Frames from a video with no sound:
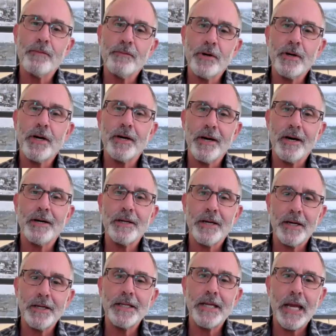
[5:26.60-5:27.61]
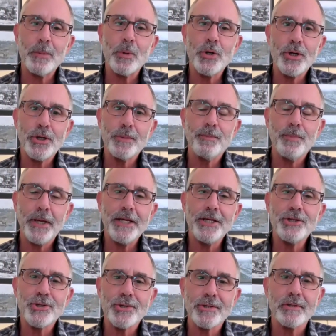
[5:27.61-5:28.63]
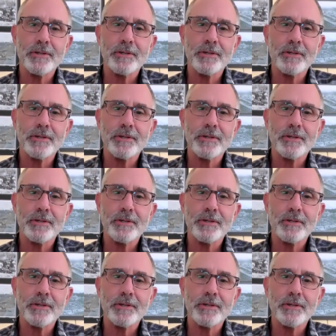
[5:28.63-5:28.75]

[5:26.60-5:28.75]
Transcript: more of a neighborhood beach,